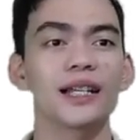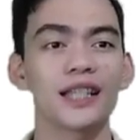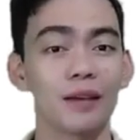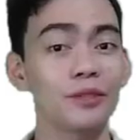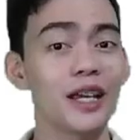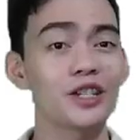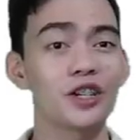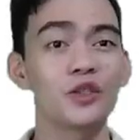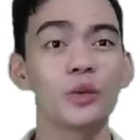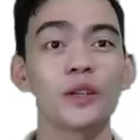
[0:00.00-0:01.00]

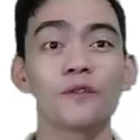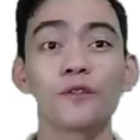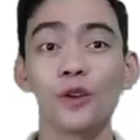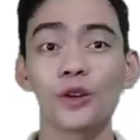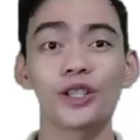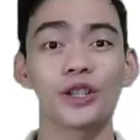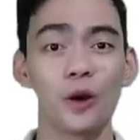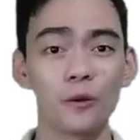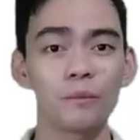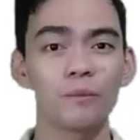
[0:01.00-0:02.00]
examination with a
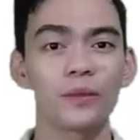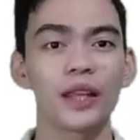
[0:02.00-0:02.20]
fluoroscope,